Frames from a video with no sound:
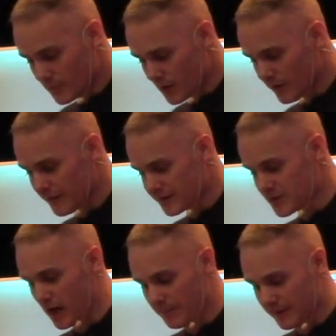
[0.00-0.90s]
on this
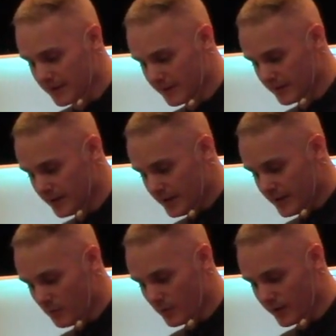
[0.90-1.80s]
topic, and then,
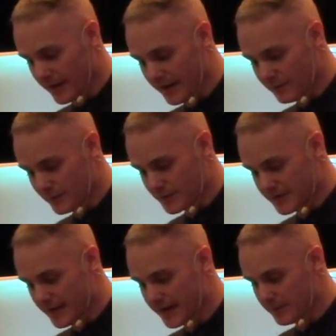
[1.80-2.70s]
then we're going to end for
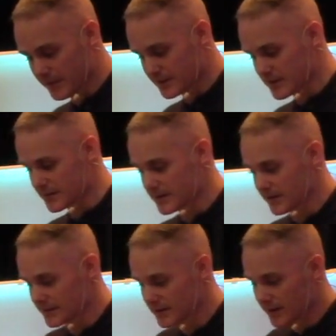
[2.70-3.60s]
today. But it says
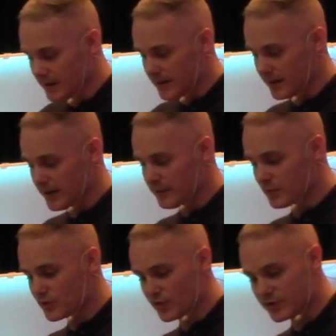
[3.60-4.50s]
this in
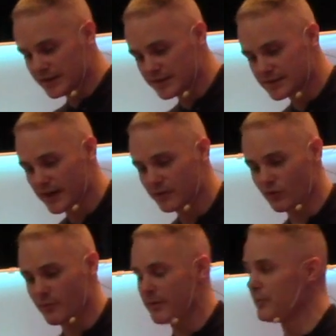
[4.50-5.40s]
Hebrews 13 7,
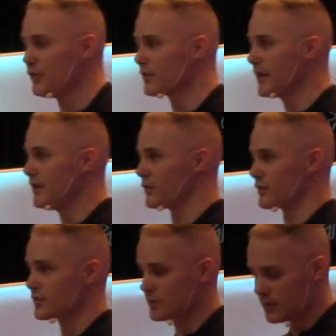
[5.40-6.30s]
remember your
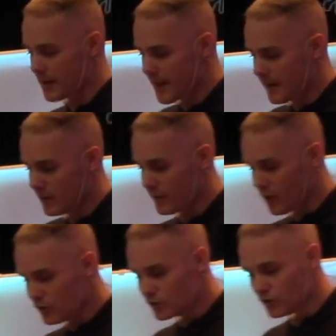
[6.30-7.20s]
leaders,
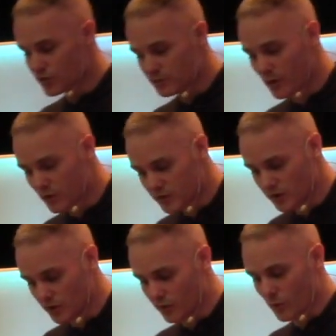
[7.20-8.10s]
those who spoke to
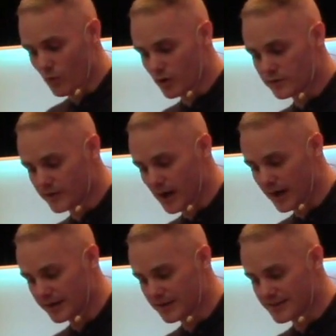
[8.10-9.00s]
you the word of
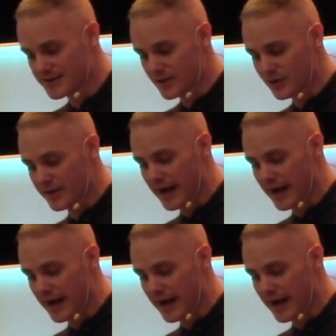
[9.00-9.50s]
God, consider the